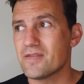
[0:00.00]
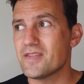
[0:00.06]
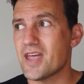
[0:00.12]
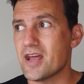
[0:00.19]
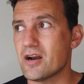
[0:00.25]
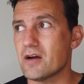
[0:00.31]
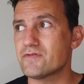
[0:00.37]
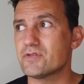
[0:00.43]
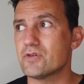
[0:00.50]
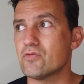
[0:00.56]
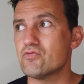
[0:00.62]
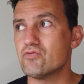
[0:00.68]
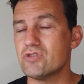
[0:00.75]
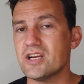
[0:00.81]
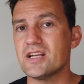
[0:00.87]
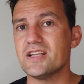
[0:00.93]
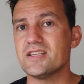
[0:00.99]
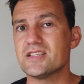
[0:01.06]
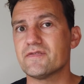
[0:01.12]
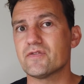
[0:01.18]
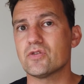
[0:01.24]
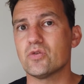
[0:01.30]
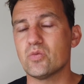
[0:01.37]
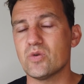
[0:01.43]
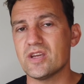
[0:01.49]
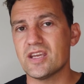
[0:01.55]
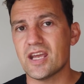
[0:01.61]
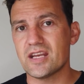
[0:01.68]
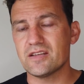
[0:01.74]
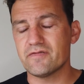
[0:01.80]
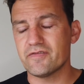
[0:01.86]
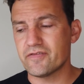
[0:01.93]
Then after a really difficult
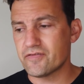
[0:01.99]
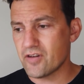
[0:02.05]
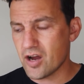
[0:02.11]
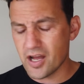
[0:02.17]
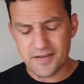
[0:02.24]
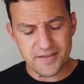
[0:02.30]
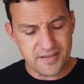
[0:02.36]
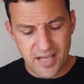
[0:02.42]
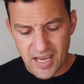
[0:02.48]
weekend in France,